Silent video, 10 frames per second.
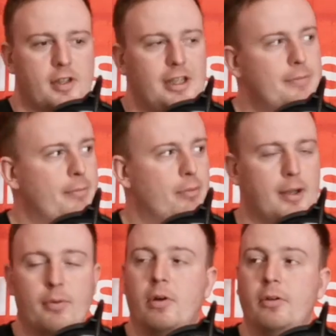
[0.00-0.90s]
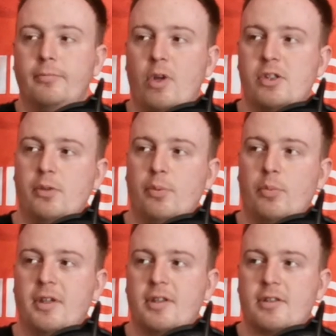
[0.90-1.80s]
I think he's been pretty poor the last couple of
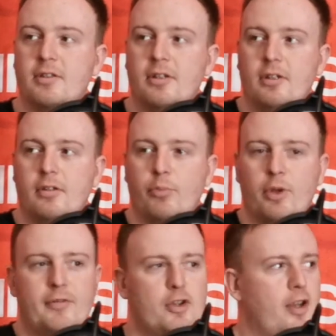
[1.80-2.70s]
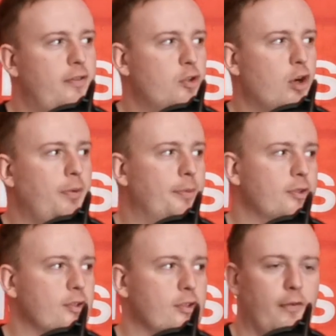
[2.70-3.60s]
weeks. Absolutely, if, if you drop him
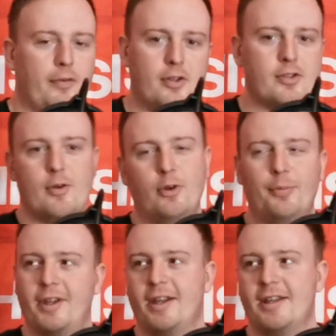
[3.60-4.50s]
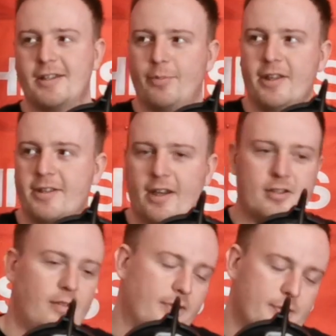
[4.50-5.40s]
just yeah. confidence no good, but then he needs to play to get his
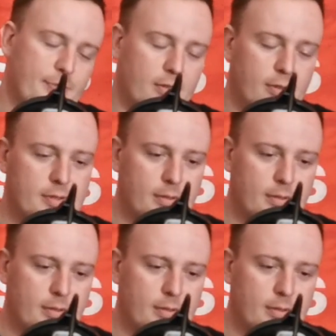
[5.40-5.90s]
confidence back. Yeah, so.